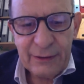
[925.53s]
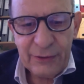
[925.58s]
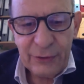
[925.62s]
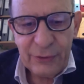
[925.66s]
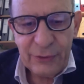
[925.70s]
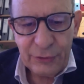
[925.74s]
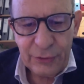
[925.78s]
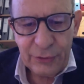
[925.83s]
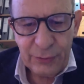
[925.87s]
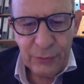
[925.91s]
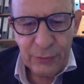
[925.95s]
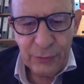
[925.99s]

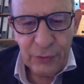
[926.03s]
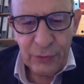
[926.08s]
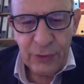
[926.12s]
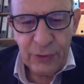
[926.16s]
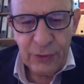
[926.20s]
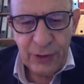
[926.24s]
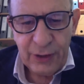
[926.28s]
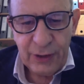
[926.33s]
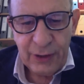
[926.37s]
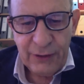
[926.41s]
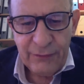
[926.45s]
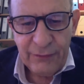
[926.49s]
to the MOOC
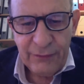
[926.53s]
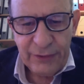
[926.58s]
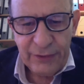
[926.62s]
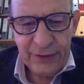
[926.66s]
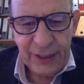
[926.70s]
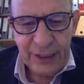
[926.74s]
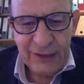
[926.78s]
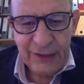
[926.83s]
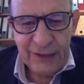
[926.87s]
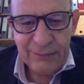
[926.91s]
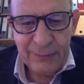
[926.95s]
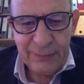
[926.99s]
for
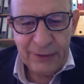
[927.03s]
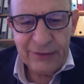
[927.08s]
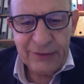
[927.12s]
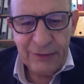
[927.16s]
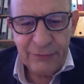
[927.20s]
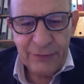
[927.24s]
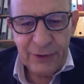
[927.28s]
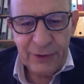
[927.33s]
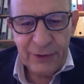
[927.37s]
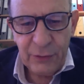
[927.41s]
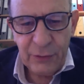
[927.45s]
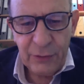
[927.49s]
that
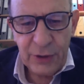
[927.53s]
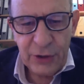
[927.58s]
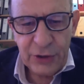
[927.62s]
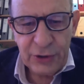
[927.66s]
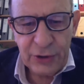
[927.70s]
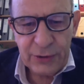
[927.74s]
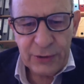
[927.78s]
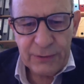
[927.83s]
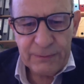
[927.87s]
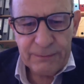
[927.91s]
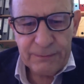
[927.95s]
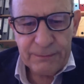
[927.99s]
specific
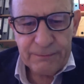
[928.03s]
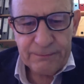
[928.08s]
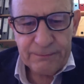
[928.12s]
question.